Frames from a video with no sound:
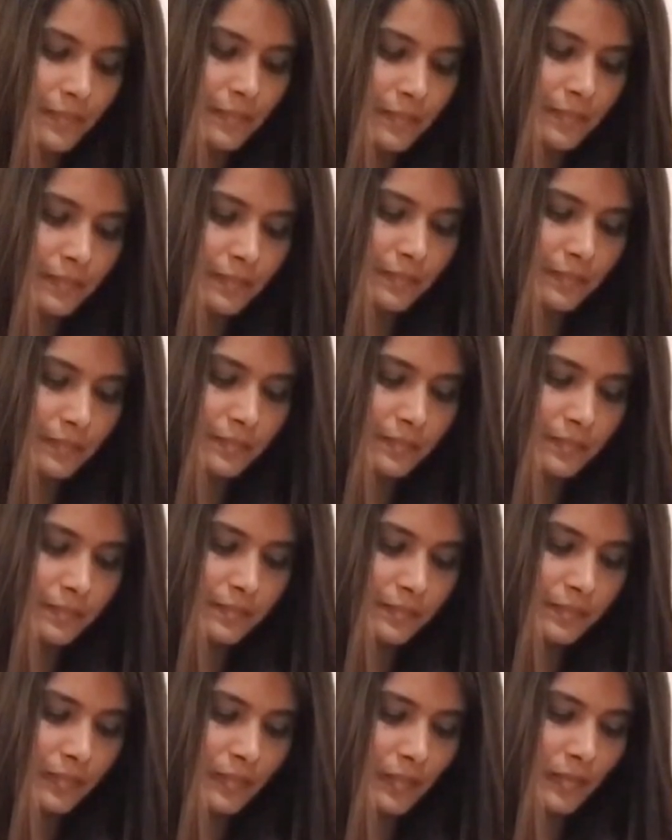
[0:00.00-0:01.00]

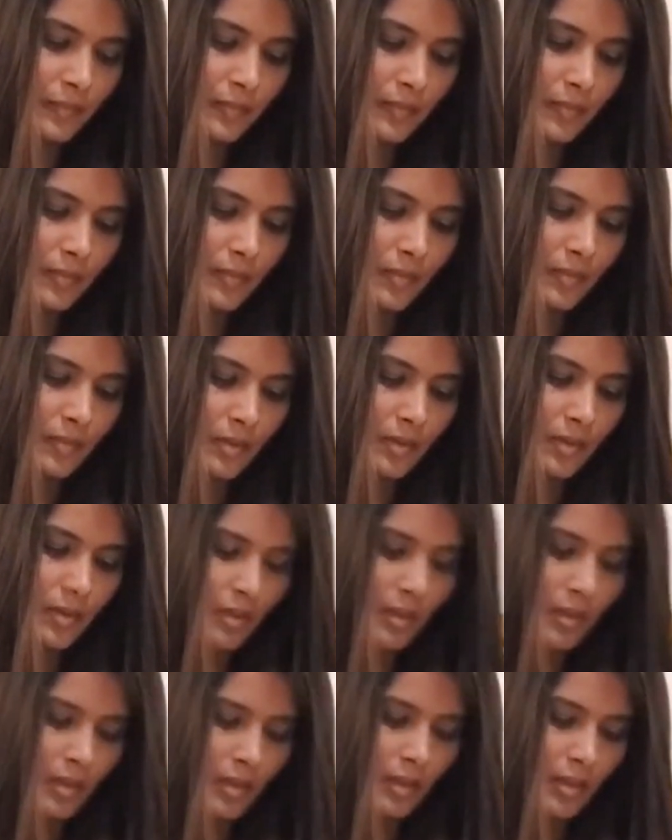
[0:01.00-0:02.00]

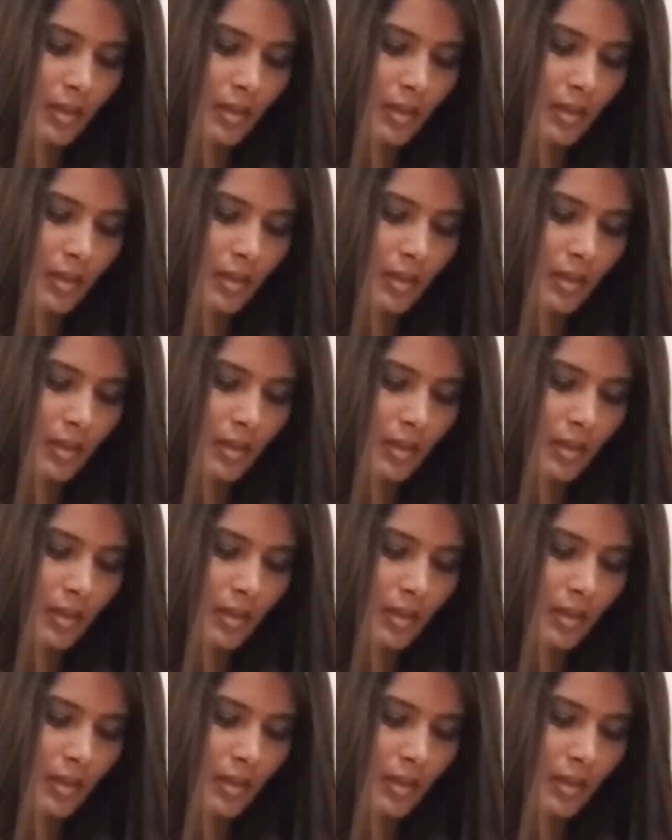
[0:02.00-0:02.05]
No one is speaking in this clip.